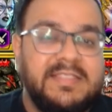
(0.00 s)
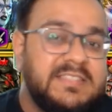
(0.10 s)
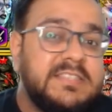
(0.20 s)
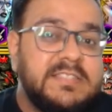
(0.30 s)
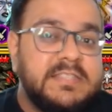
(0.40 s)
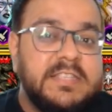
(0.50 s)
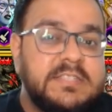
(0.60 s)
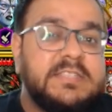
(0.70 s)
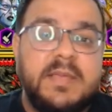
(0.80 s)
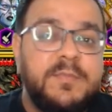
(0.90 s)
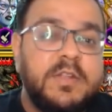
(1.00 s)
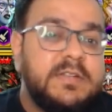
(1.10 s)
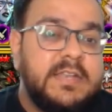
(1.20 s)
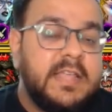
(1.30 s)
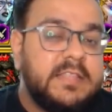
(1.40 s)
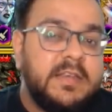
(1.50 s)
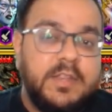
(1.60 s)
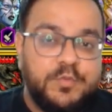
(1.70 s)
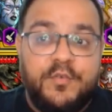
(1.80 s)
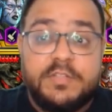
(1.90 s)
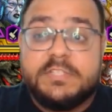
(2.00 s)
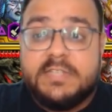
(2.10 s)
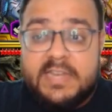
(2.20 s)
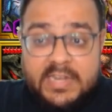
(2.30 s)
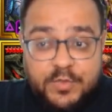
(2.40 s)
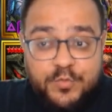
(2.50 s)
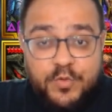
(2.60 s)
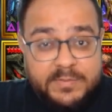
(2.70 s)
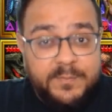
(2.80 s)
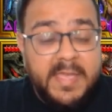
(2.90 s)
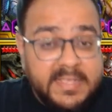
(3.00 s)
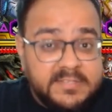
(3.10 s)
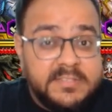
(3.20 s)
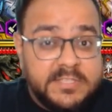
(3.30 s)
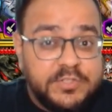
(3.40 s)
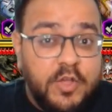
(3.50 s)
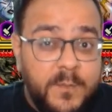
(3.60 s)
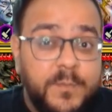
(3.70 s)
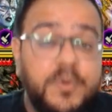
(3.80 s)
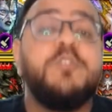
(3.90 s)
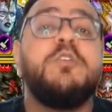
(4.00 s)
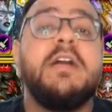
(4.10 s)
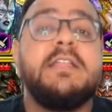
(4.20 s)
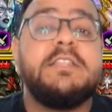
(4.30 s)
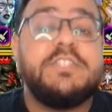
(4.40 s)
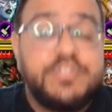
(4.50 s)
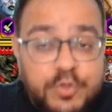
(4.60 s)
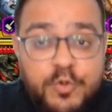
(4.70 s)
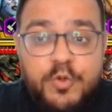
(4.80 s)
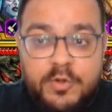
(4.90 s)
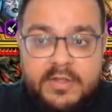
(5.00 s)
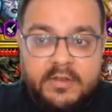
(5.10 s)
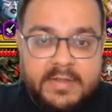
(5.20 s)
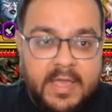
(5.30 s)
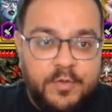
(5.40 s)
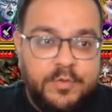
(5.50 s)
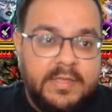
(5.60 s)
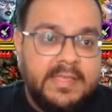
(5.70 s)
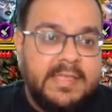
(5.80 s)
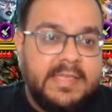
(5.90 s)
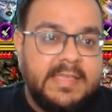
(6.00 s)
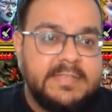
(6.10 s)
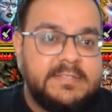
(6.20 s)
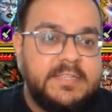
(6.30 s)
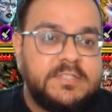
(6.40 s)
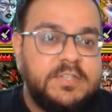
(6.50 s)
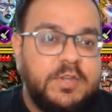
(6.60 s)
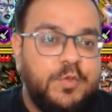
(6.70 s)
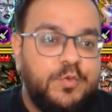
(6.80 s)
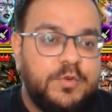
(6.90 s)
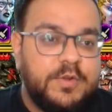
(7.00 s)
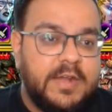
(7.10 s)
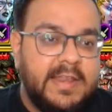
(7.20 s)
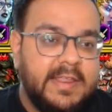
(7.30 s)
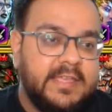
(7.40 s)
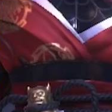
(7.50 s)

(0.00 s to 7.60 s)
This is nothing new. What's new? What makes this combo so good now is this new relic.